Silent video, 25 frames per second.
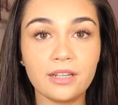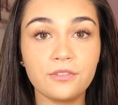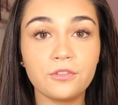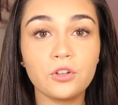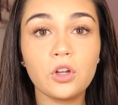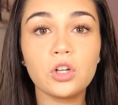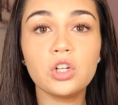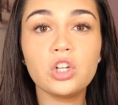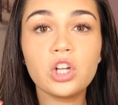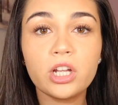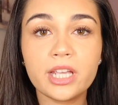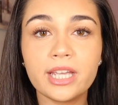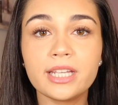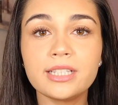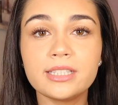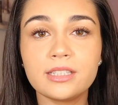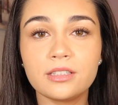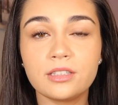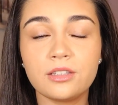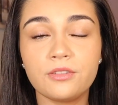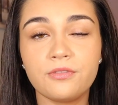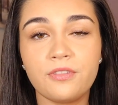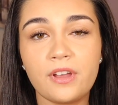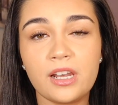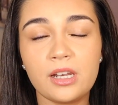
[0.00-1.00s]
if you're looking to
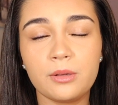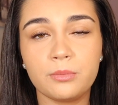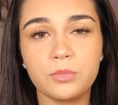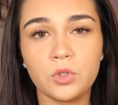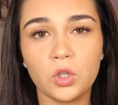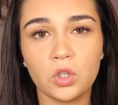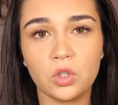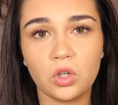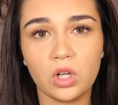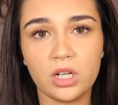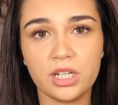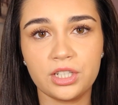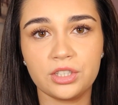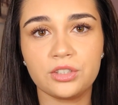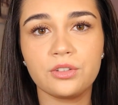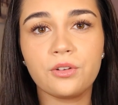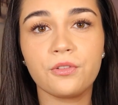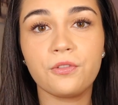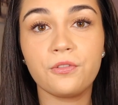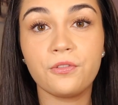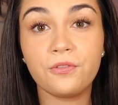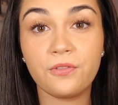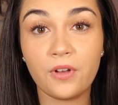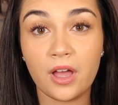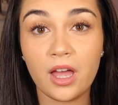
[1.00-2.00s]
develop your knowledge
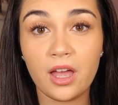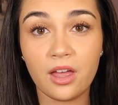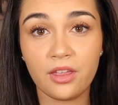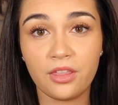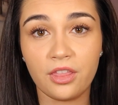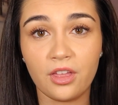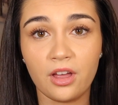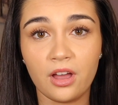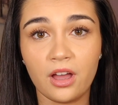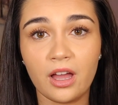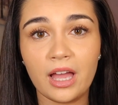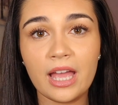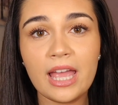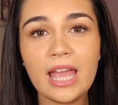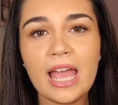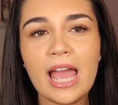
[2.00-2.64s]
further